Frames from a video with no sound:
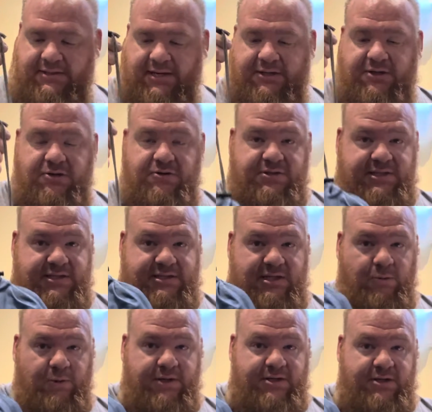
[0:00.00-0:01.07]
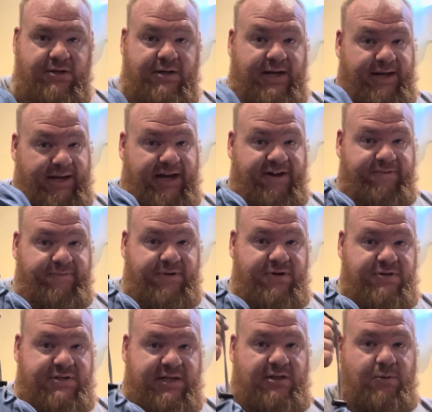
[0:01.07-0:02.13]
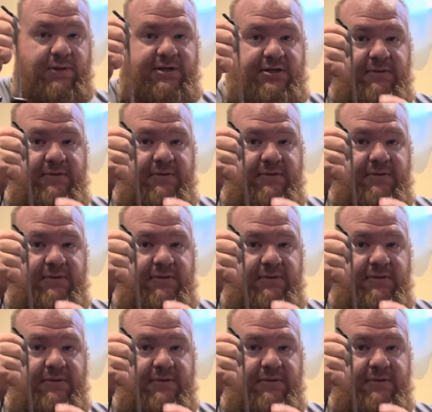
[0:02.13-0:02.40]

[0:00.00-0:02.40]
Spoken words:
I can use this in the winter, and I have used it in the winter